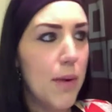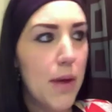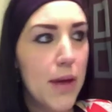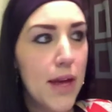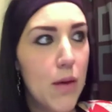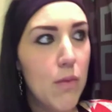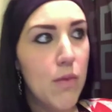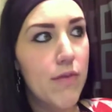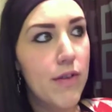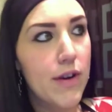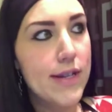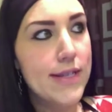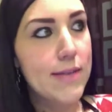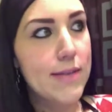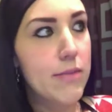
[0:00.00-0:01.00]
probably get one
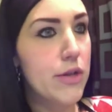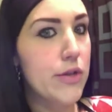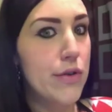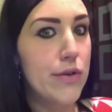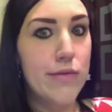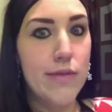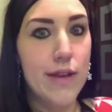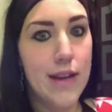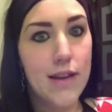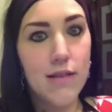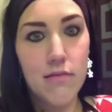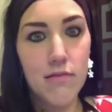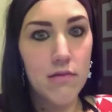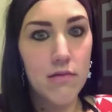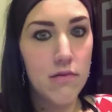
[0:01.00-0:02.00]
very similar at
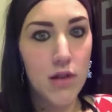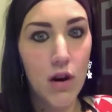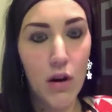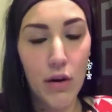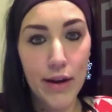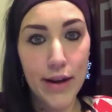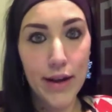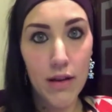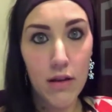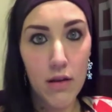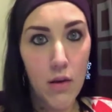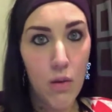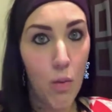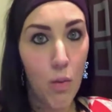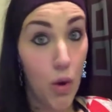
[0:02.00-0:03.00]
Target
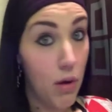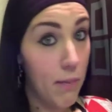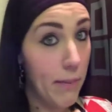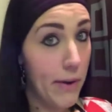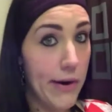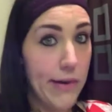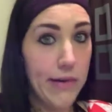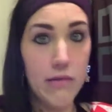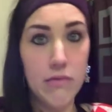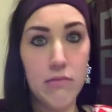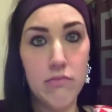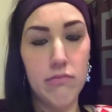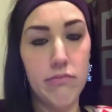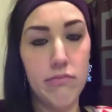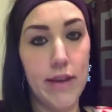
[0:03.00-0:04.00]
Walmart
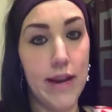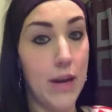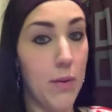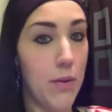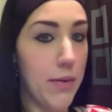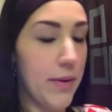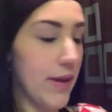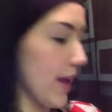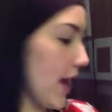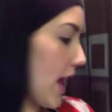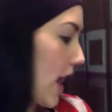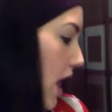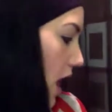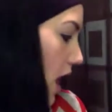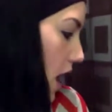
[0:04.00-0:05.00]
anywhere really
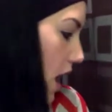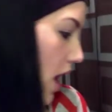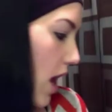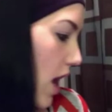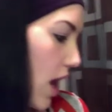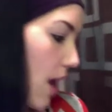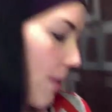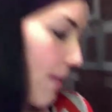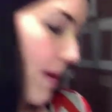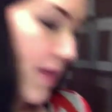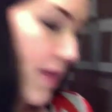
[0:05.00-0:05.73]
um, and